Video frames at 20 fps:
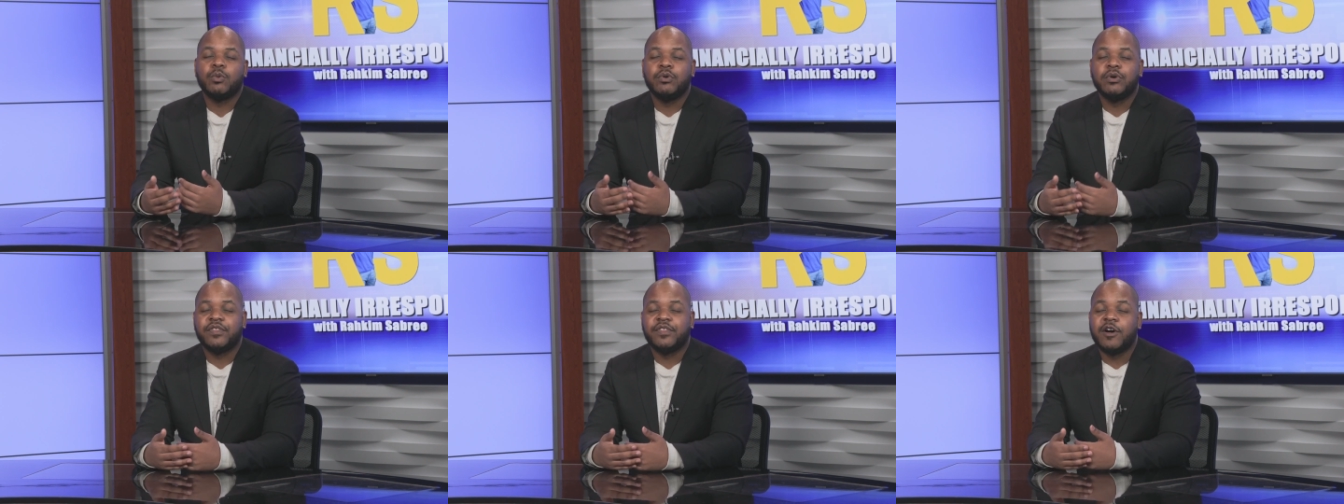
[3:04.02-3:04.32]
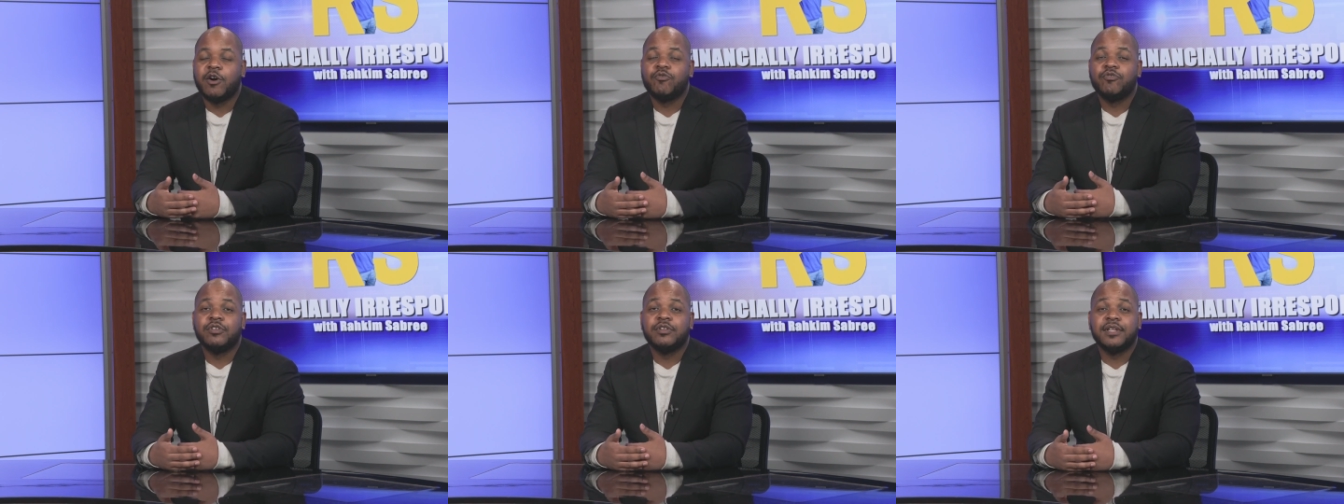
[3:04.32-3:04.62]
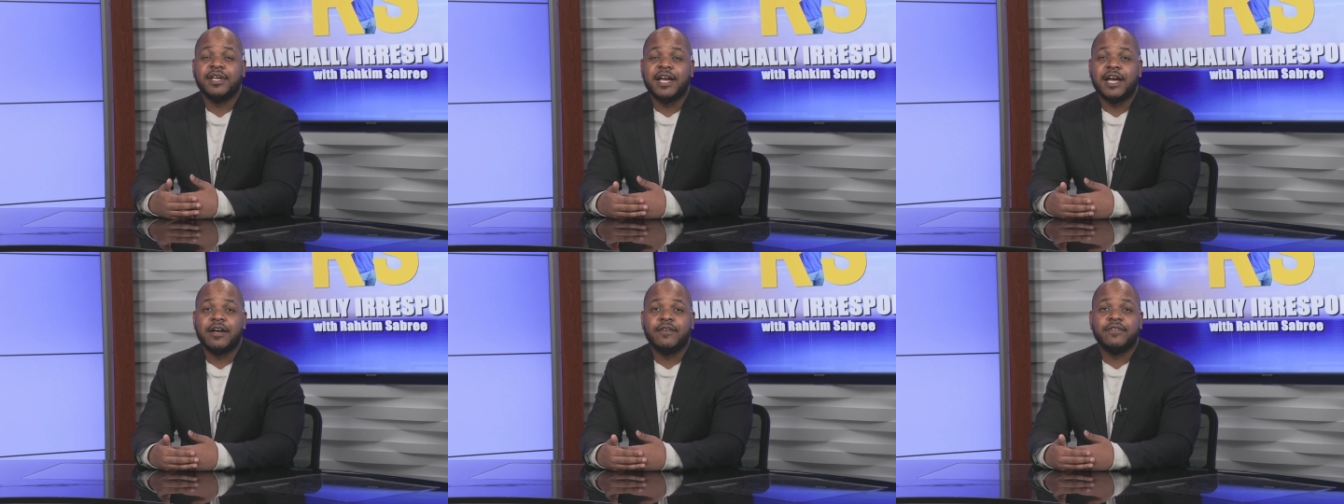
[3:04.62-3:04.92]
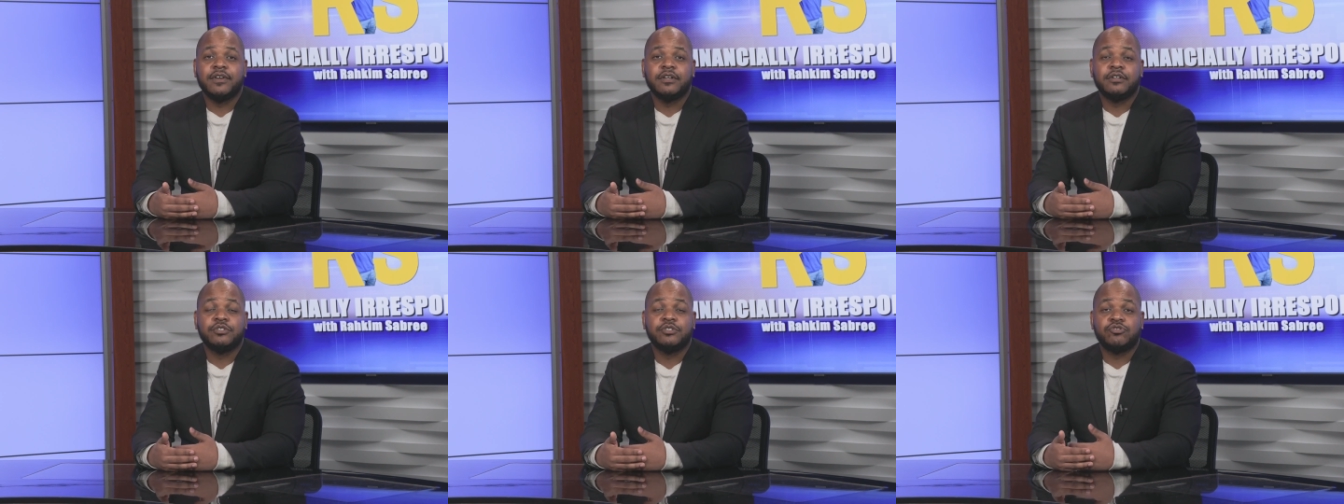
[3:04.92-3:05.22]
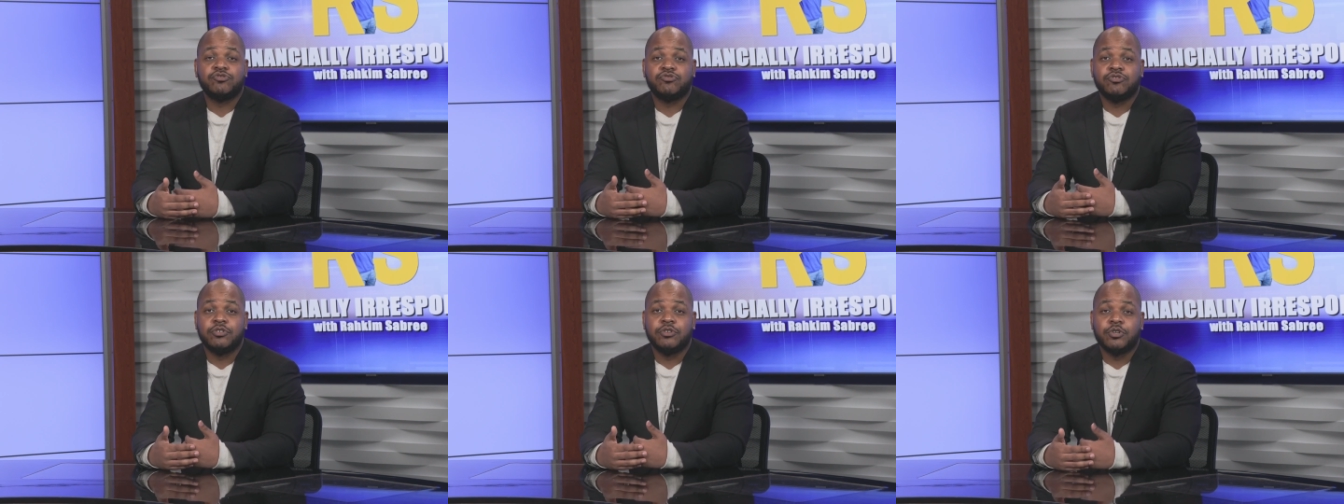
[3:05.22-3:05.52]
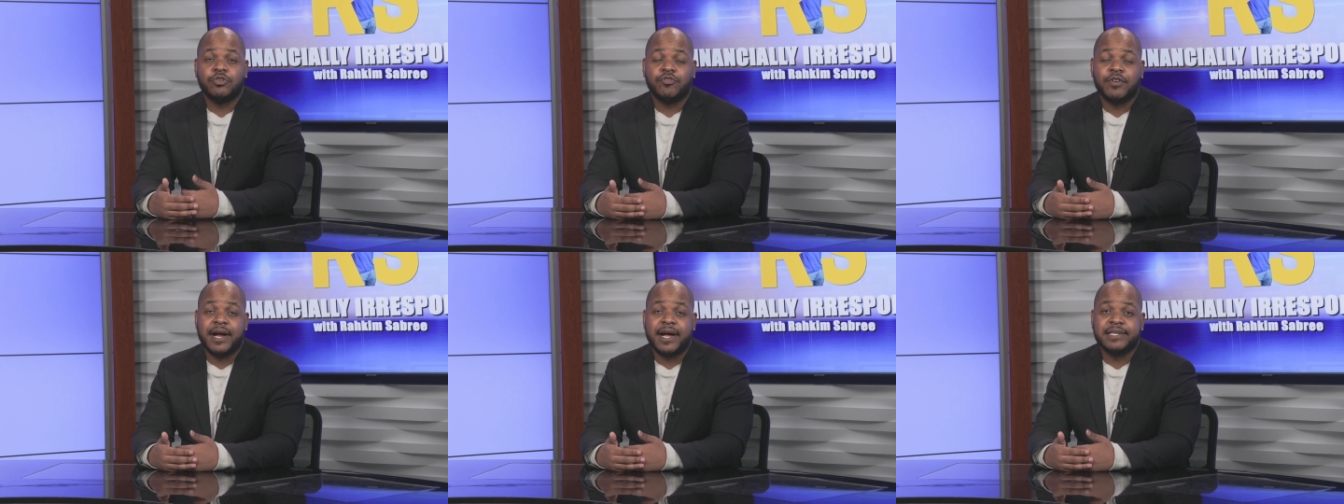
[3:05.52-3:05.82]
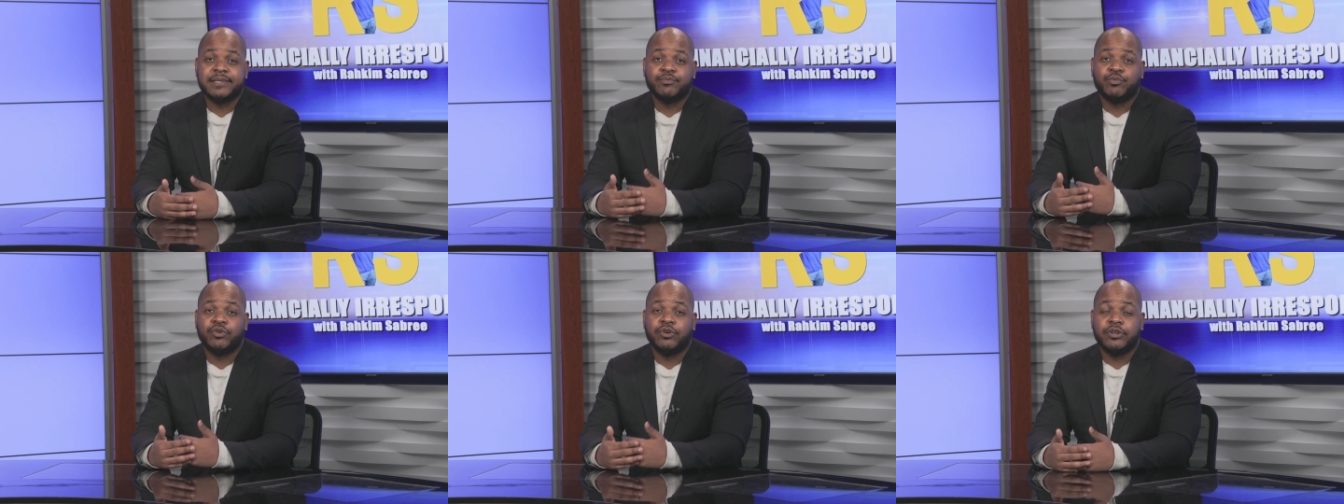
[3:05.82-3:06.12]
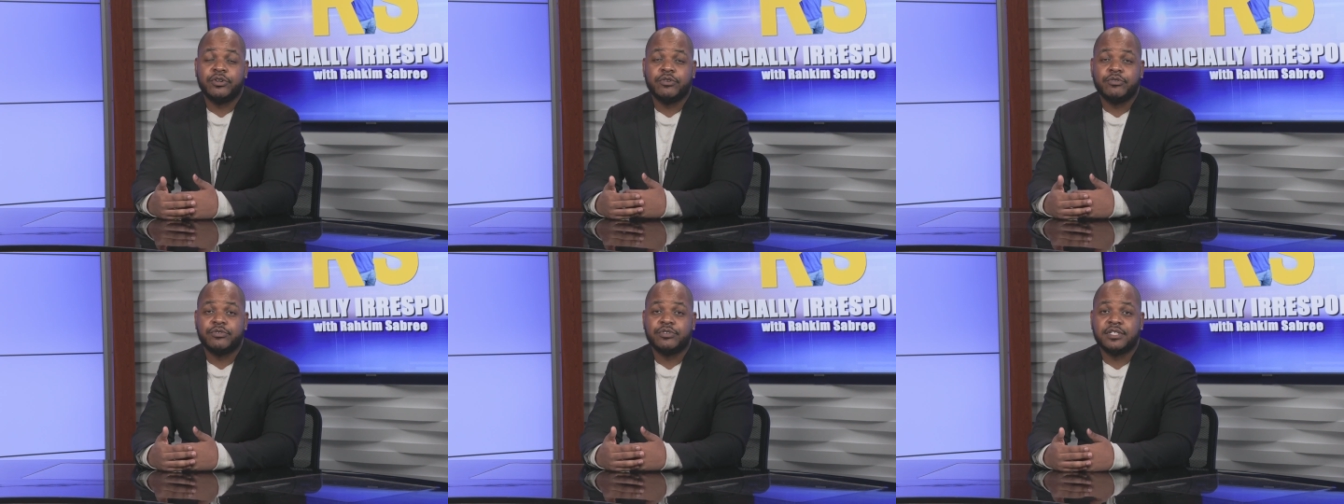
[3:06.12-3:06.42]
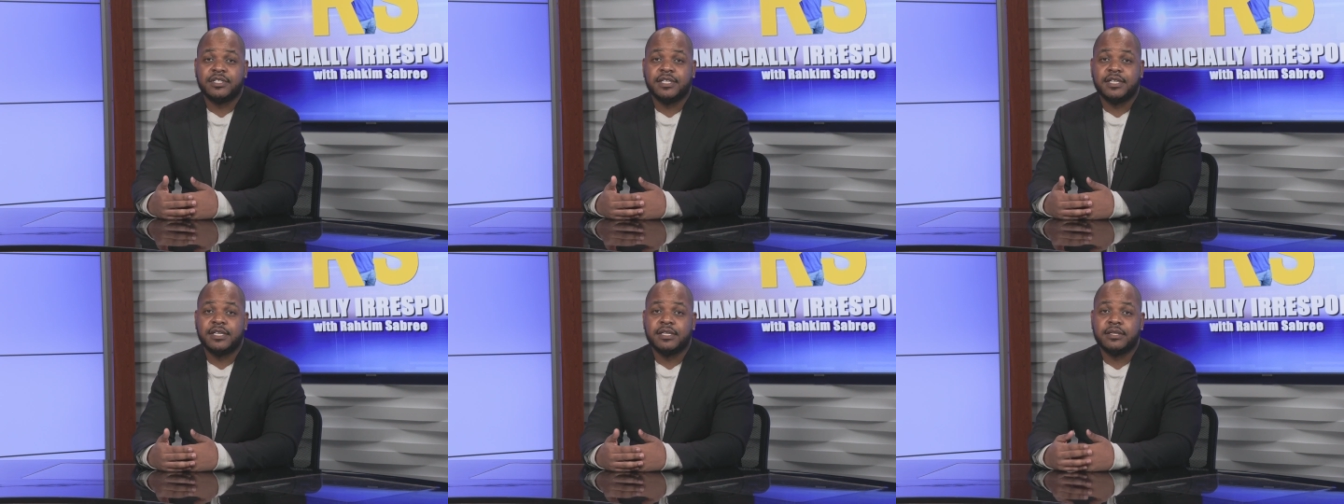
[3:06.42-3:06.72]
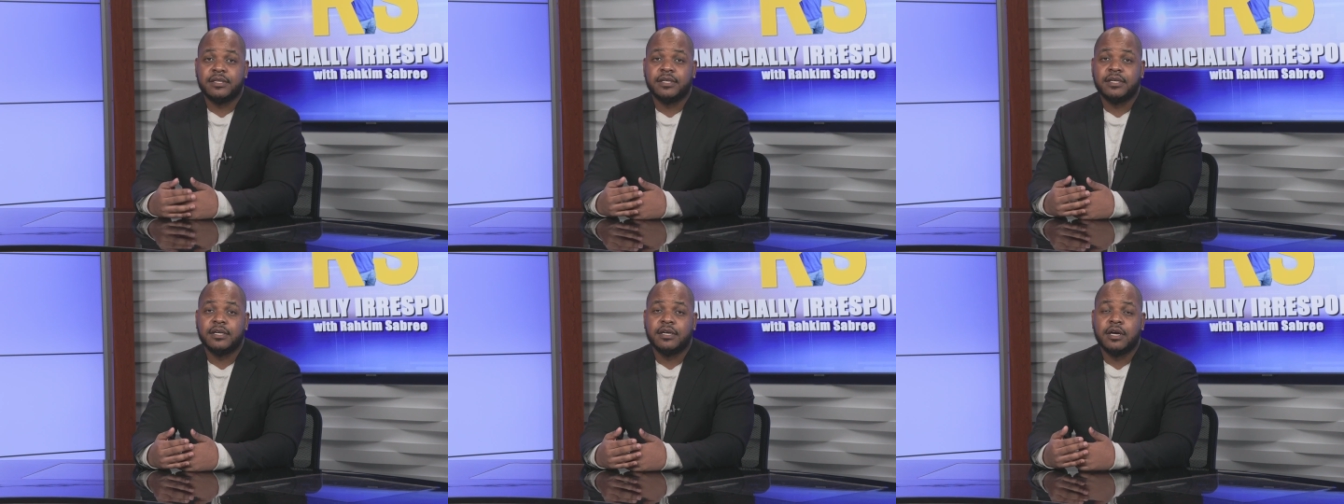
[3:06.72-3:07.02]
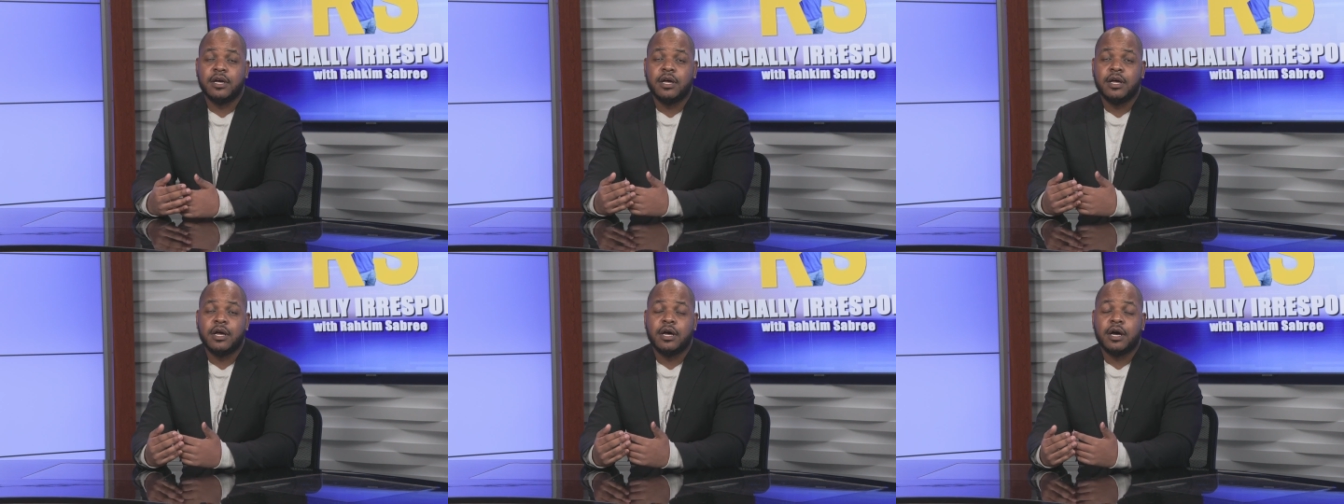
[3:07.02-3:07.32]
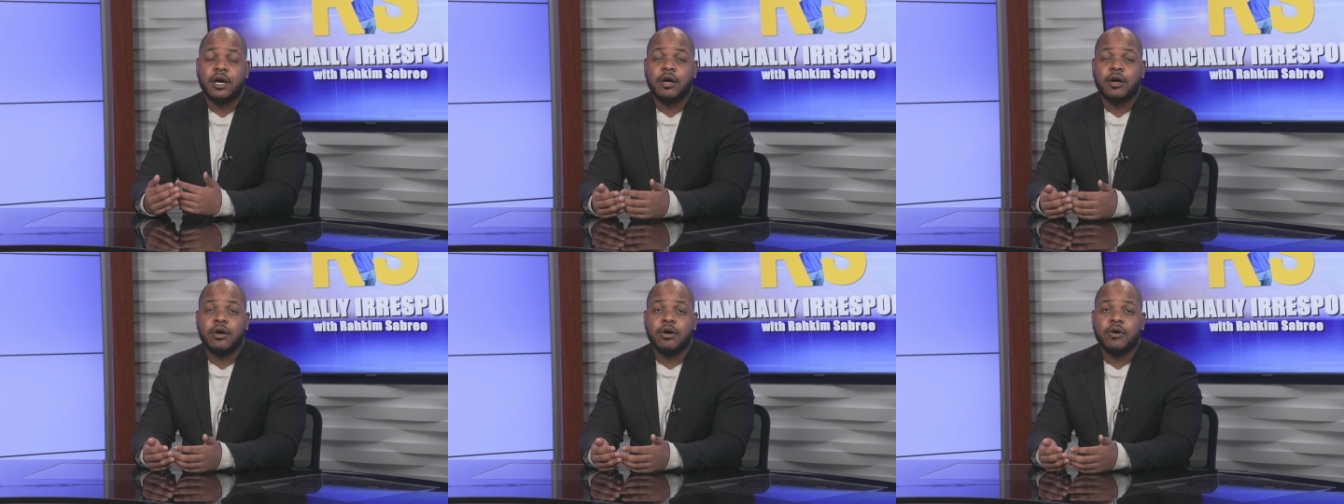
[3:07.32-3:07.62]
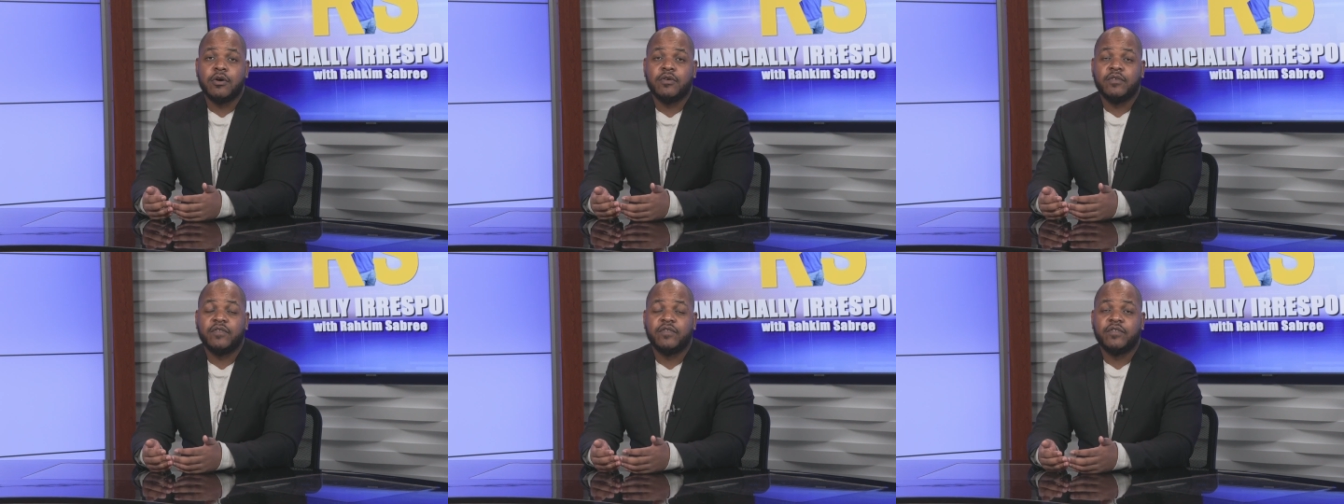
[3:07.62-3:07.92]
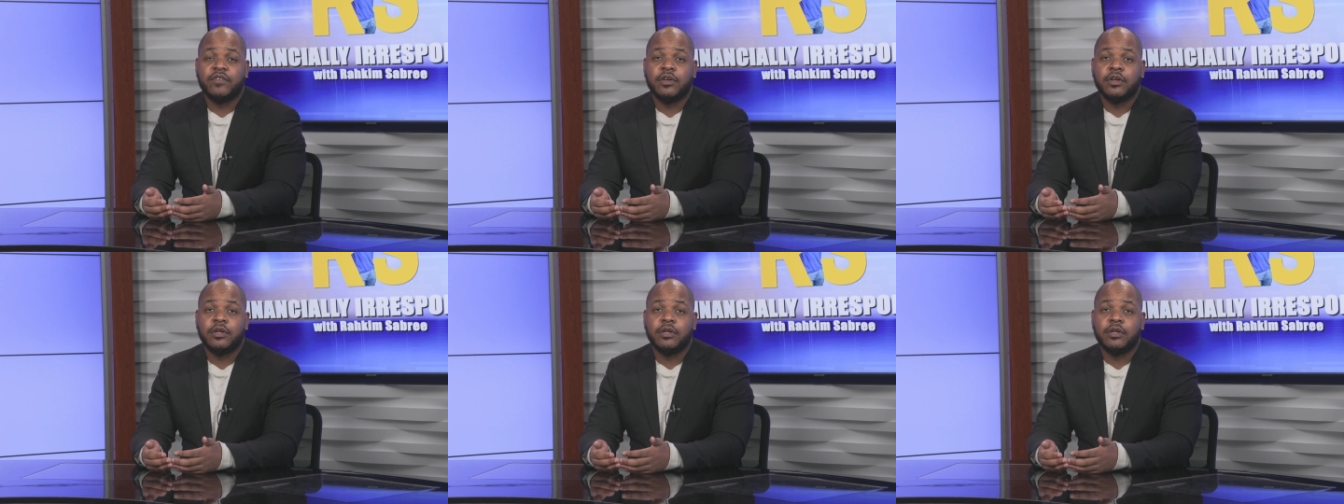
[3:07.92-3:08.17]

without really having a strong grasp or understanding of